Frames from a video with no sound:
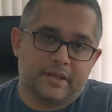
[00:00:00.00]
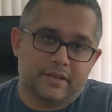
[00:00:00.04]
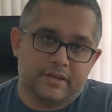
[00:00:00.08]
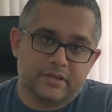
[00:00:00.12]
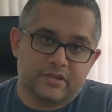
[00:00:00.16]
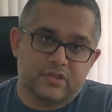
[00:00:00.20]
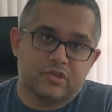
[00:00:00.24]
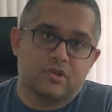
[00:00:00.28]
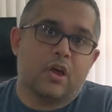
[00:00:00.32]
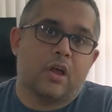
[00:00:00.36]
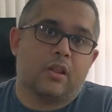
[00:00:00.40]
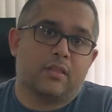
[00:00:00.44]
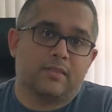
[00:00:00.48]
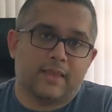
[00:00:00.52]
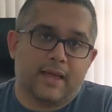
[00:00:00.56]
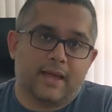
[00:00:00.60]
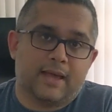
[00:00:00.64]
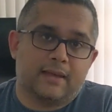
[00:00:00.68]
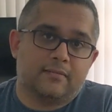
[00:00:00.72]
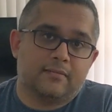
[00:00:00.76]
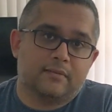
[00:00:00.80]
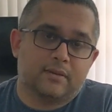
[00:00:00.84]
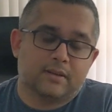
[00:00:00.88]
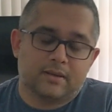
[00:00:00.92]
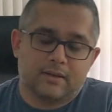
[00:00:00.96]
It is not
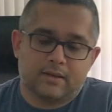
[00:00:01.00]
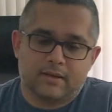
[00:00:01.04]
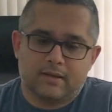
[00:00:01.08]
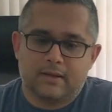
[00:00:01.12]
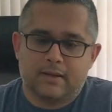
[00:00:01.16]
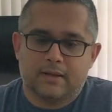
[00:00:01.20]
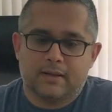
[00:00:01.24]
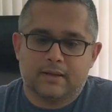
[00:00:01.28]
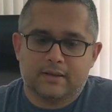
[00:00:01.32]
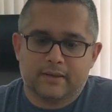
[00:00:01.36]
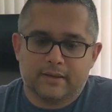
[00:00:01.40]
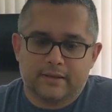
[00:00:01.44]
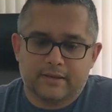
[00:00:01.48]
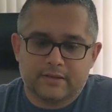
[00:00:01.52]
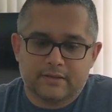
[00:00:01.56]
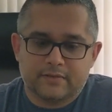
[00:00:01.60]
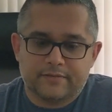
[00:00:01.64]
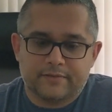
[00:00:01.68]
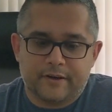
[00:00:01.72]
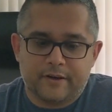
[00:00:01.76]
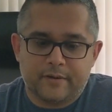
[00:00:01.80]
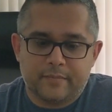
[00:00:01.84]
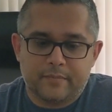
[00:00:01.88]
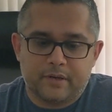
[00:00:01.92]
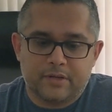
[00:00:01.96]
that. It is
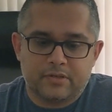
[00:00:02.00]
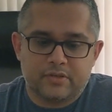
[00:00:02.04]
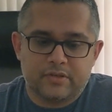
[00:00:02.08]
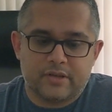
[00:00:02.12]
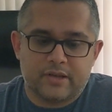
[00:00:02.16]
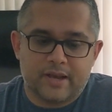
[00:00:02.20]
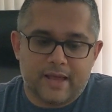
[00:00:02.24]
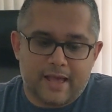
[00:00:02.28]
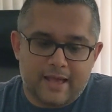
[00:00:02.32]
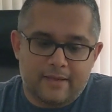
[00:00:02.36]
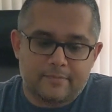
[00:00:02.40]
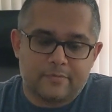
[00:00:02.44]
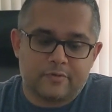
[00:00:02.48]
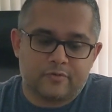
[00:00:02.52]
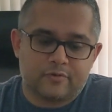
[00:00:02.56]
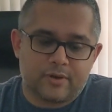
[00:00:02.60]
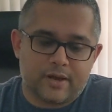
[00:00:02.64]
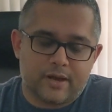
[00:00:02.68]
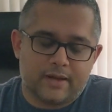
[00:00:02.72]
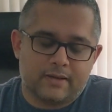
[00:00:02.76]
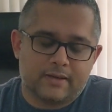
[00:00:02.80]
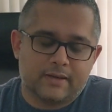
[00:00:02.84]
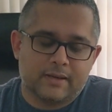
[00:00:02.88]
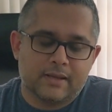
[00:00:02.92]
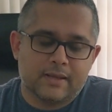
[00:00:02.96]
very much an
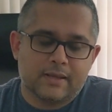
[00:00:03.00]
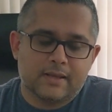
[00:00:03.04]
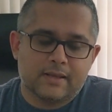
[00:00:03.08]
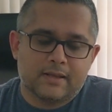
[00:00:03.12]
abstract,